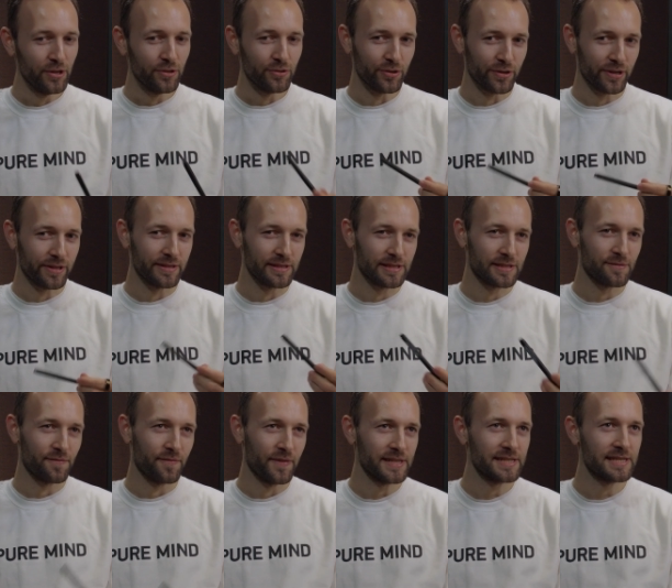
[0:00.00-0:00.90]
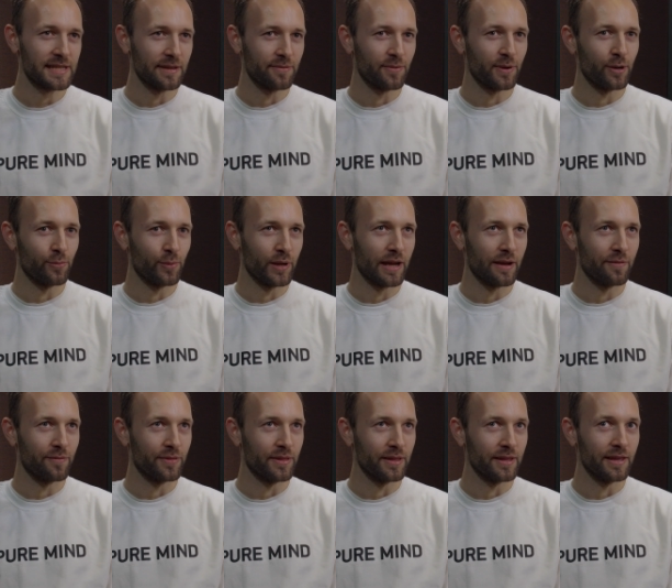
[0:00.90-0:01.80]
During this festival, we
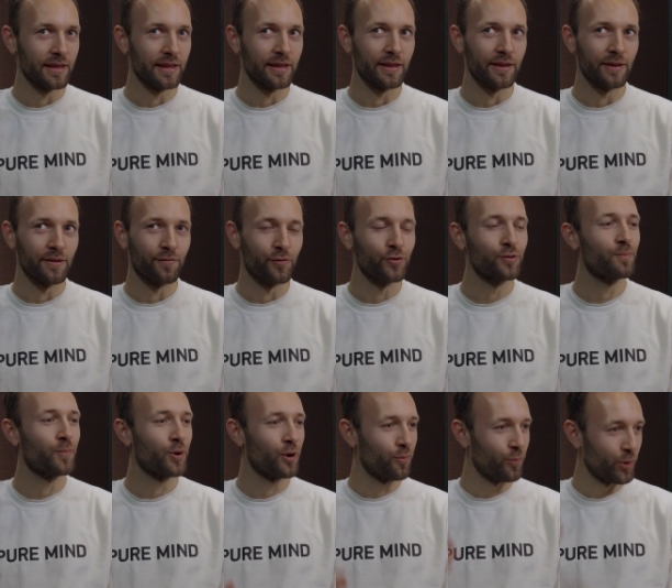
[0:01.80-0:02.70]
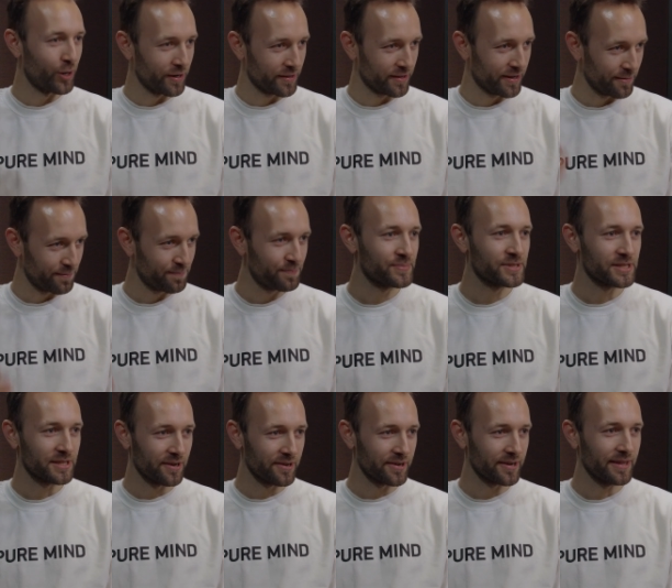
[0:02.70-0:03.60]
have the Football World Cup
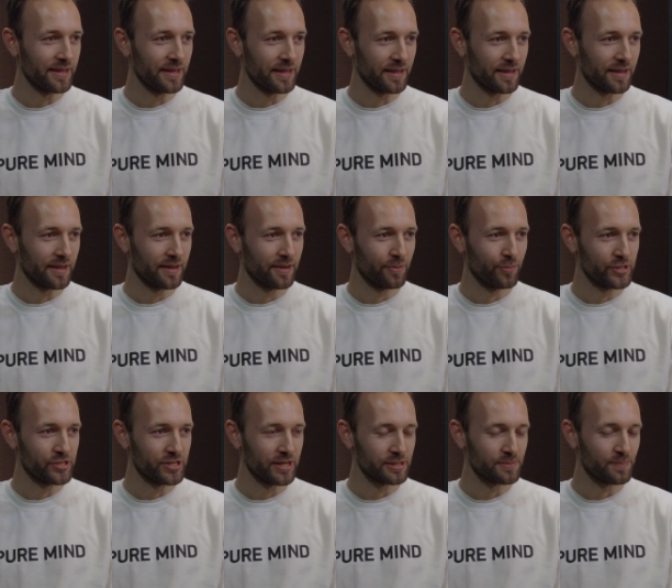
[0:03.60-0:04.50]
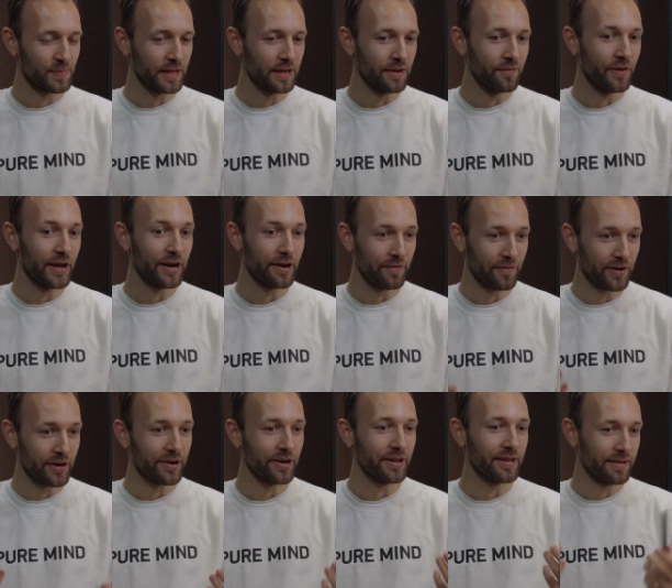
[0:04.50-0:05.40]
starting, uh, which has been very,
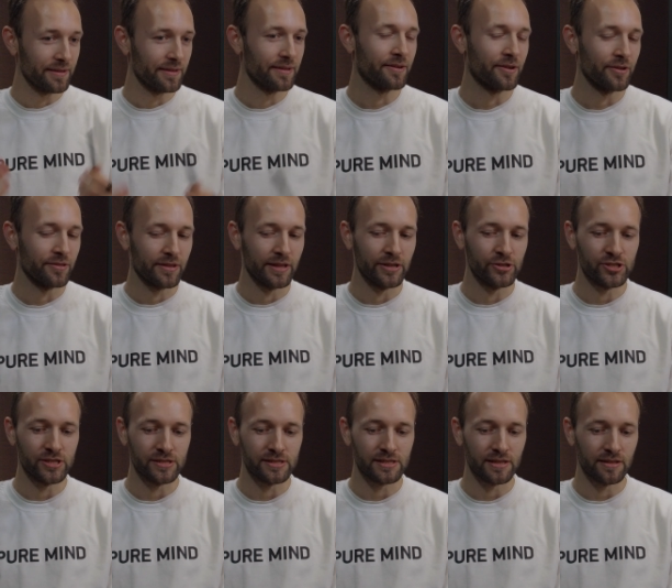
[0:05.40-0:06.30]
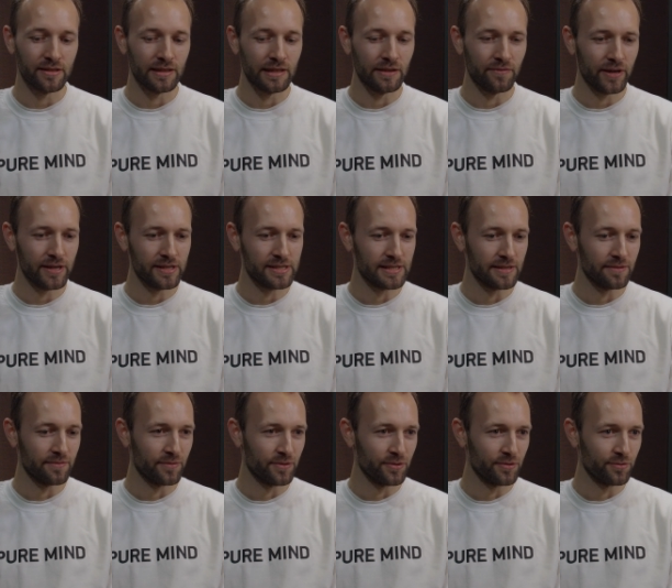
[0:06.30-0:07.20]
very contentious and
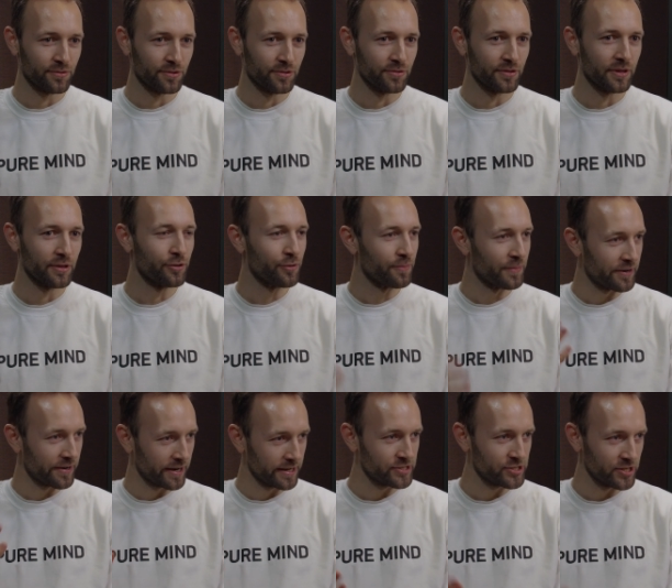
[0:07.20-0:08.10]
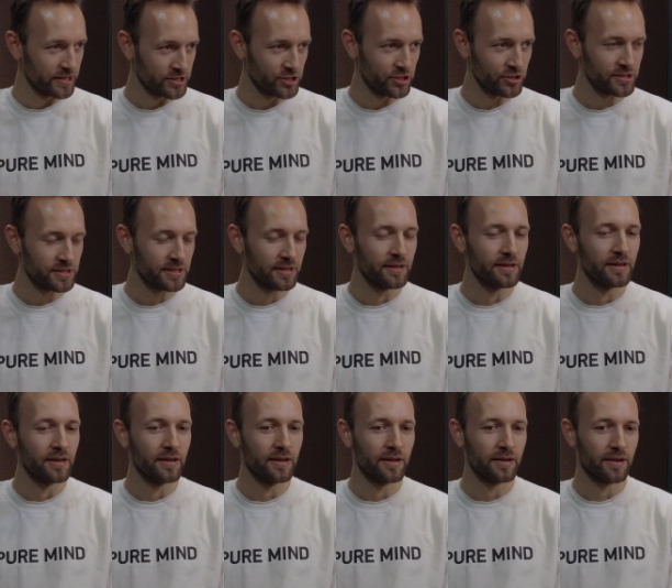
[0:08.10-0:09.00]
divisive due to the human rights issues
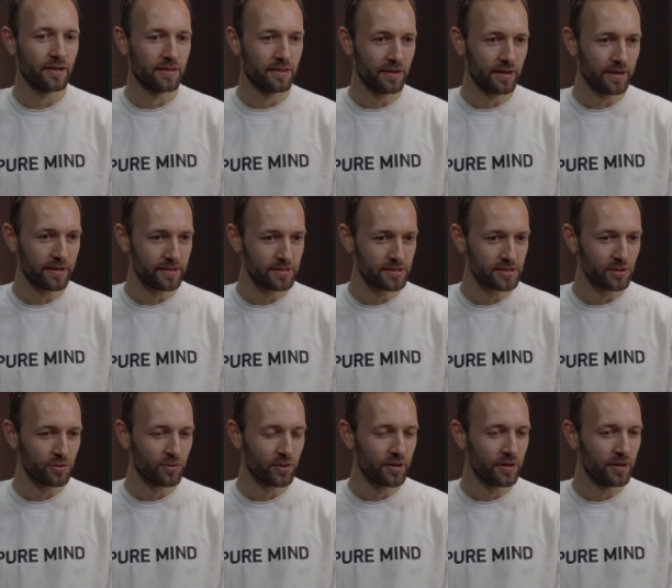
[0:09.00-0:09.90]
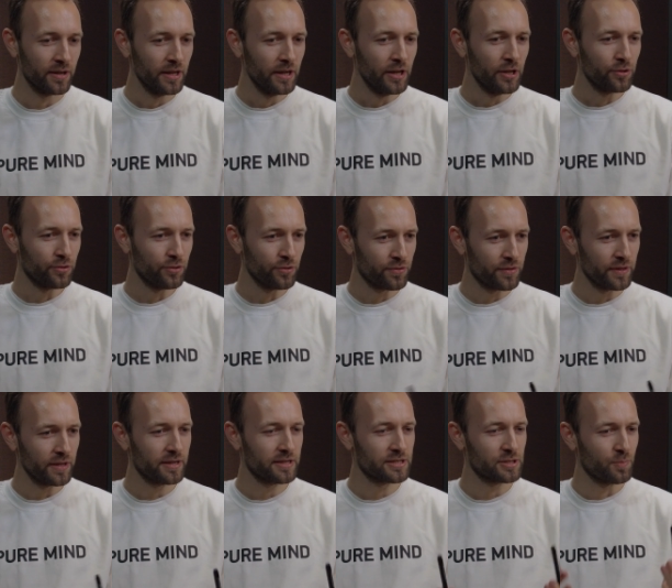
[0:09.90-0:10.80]
in uh, Qatar and so on. Do you
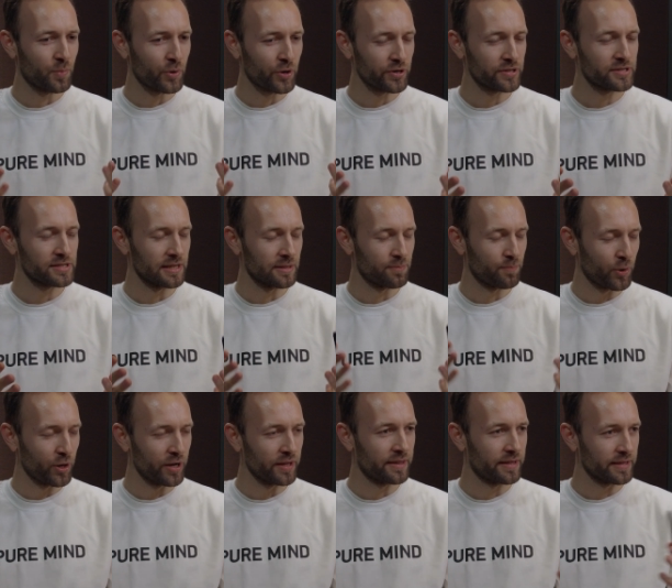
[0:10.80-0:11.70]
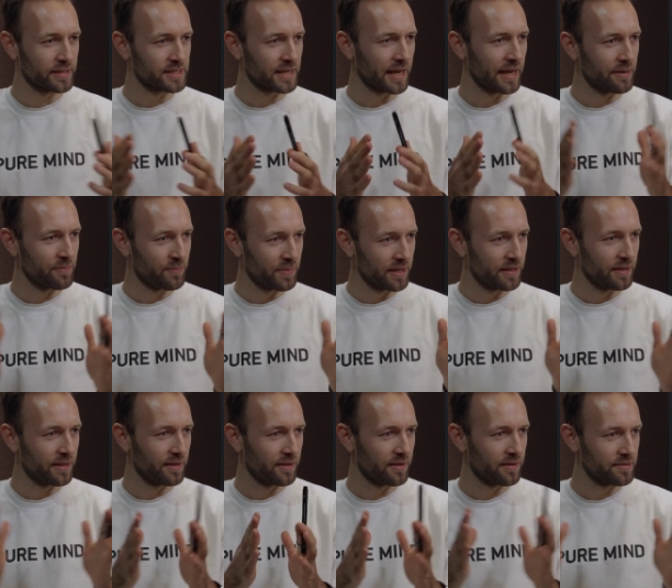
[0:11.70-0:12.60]
think sports and politics can
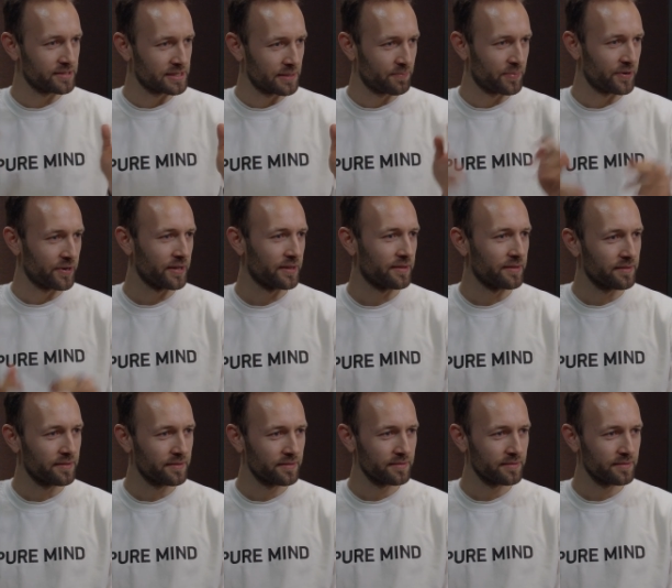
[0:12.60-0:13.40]
be uh, separated?